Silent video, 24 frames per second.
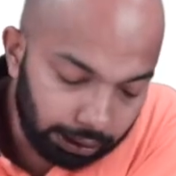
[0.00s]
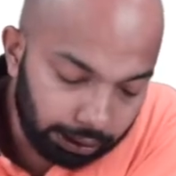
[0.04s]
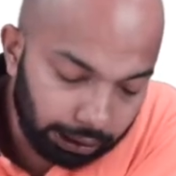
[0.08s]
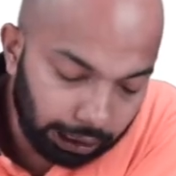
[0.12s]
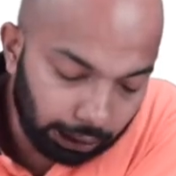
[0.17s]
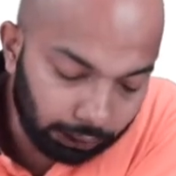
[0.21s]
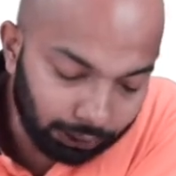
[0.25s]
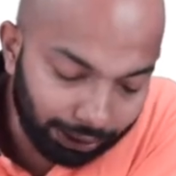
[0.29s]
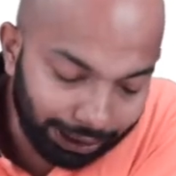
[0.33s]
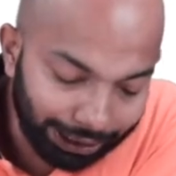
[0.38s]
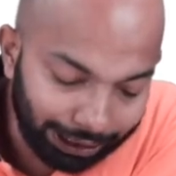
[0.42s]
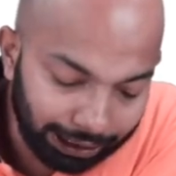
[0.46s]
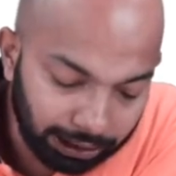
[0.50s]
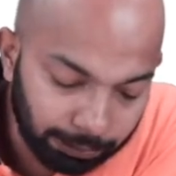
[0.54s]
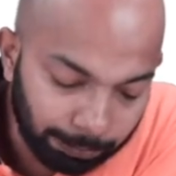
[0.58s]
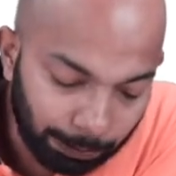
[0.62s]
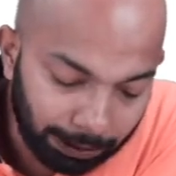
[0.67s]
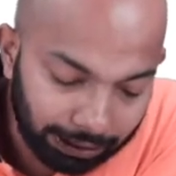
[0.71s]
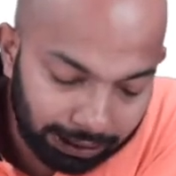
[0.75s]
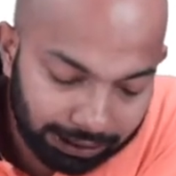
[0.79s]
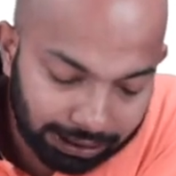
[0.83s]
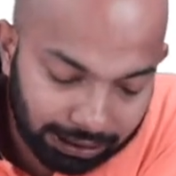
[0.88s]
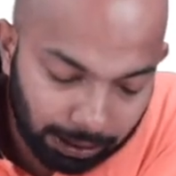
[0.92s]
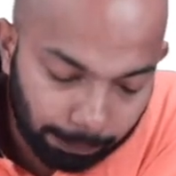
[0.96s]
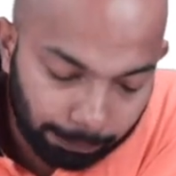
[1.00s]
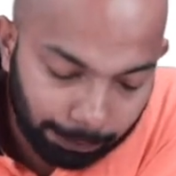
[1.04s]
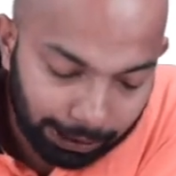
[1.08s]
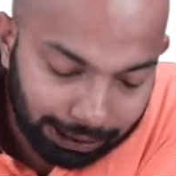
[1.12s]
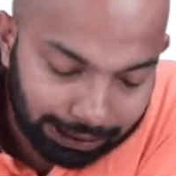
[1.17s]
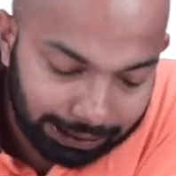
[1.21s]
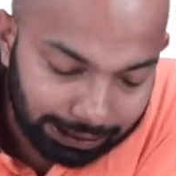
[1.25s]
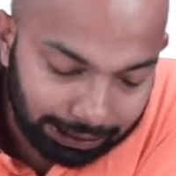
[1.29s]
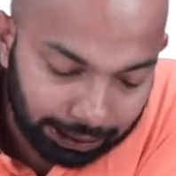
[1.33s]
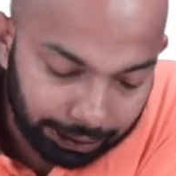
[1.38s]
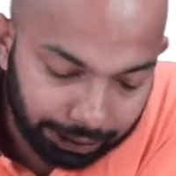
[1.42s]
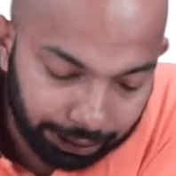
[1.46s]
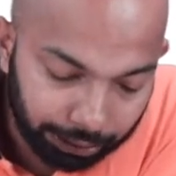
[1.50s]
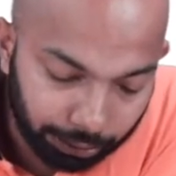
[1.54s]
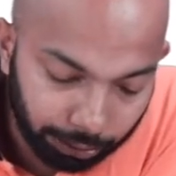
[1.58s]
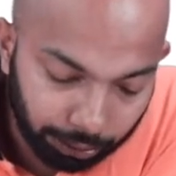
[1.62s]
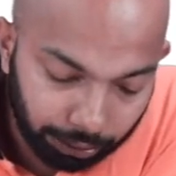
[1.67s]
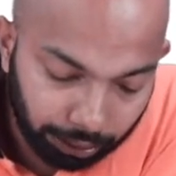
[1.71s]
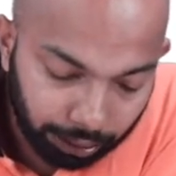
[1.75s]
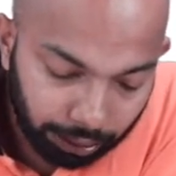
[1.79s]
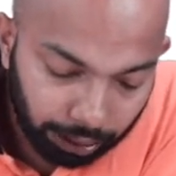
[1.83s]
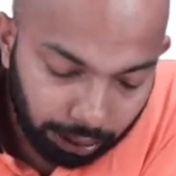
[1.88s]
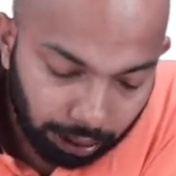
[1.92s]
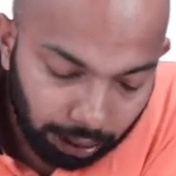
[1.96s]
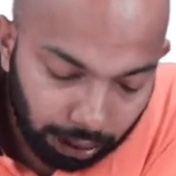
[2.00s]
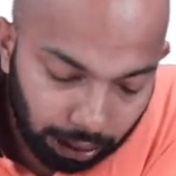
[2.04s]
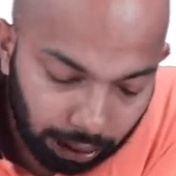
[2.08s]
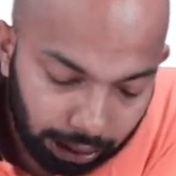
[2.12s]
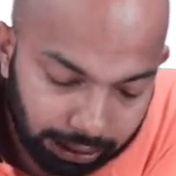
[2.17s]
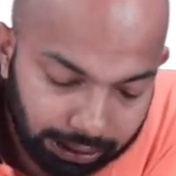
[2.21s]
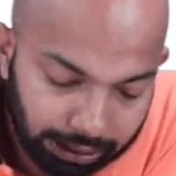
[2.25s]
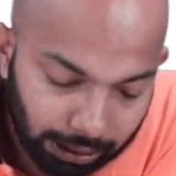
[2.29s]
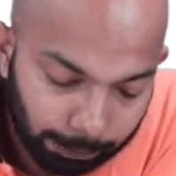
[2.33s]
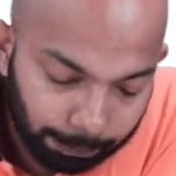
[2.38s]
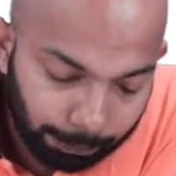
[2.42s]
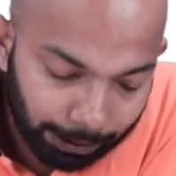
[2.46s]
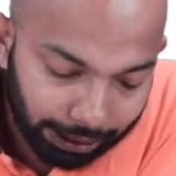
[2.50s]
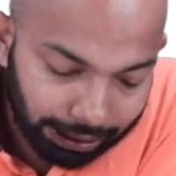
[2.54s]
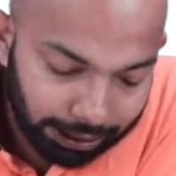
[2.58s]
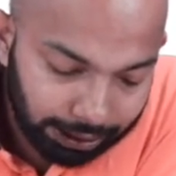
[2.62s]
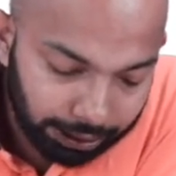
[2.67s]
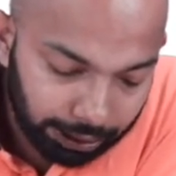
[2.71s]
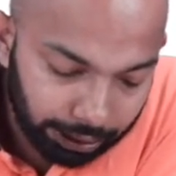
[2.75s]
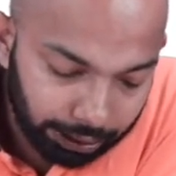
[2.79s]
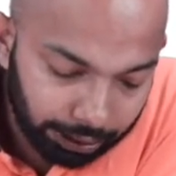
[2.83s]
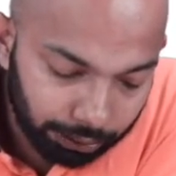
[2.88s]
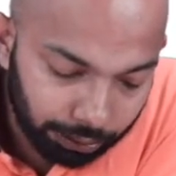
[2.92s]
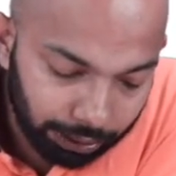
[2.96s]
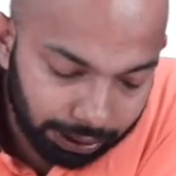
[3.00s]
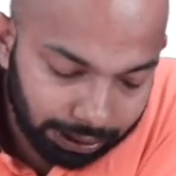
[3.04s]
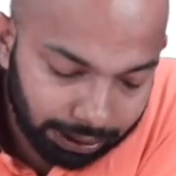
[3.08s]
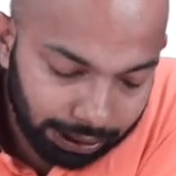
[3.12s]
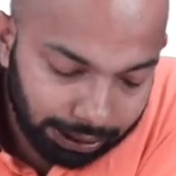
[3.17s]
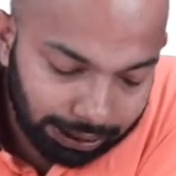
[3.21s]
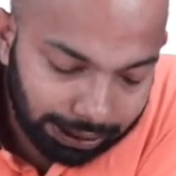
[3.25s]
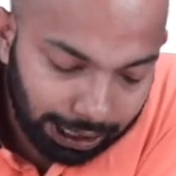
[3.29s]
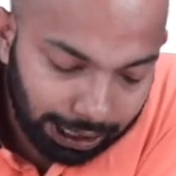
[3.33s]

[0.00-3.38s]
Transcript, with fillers: Now the next part is supply schedule. A supply schedule is a